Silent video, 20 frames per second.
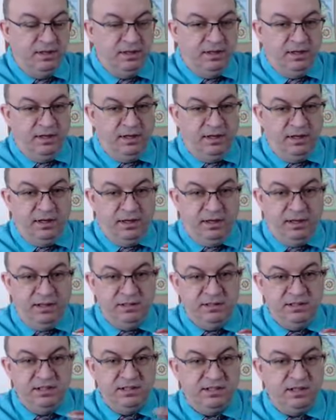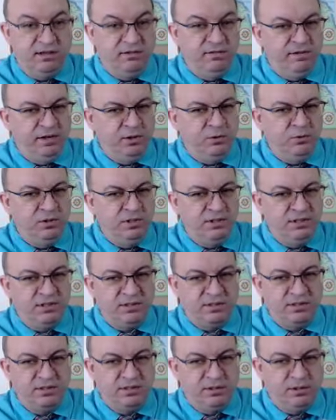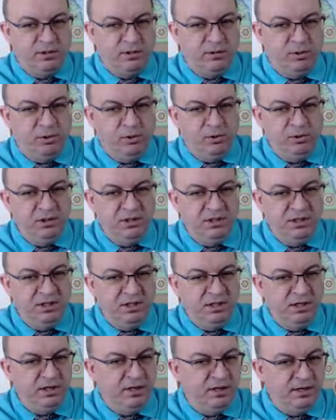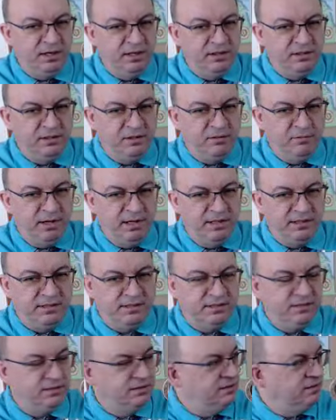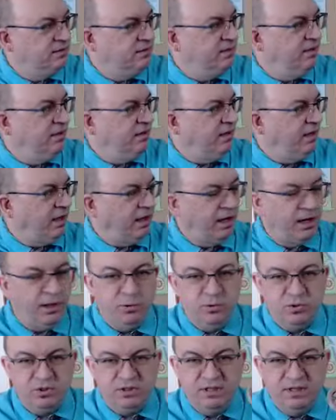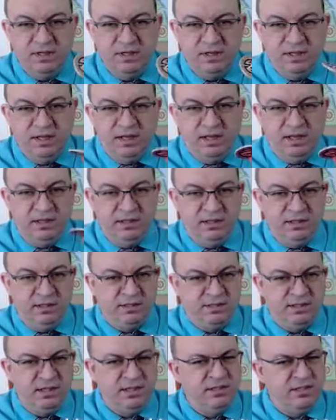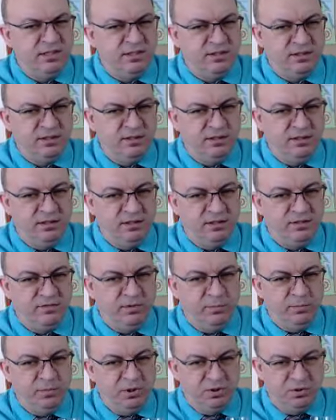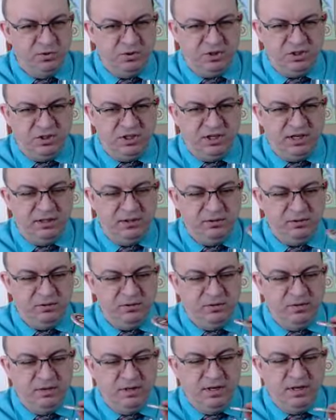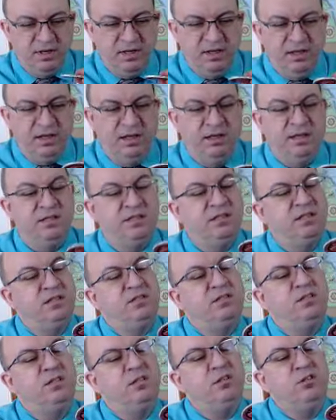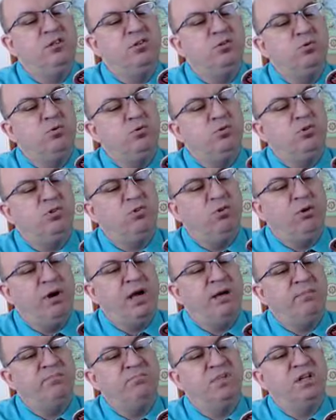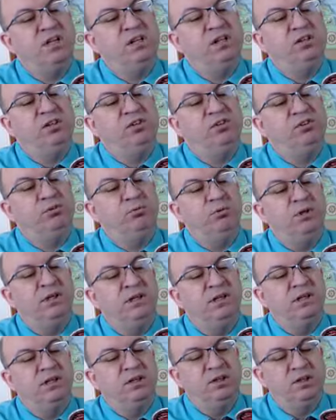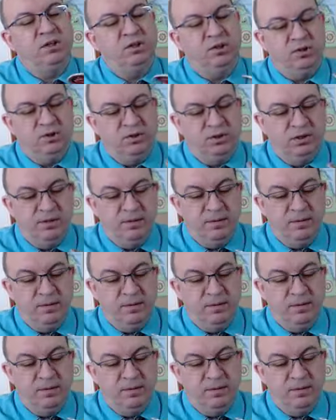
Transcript: And yes, I found this coin here at Greg's house. It says it's from a good channel, and it says new dram drinker.